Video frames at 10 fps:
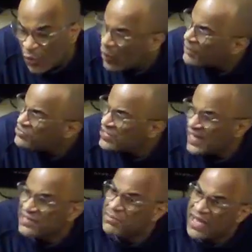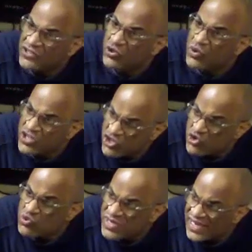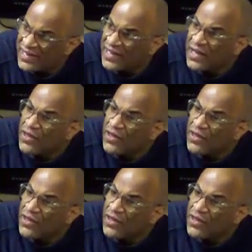website to make sure you get